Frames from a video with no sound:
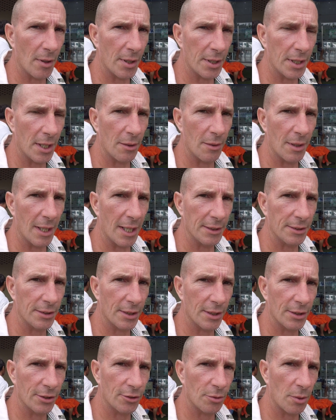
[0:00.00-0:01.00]
by no
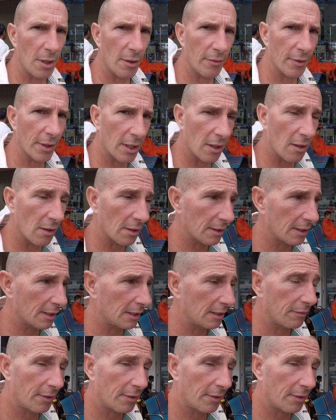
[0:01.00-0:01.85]
later than 12 o'clock,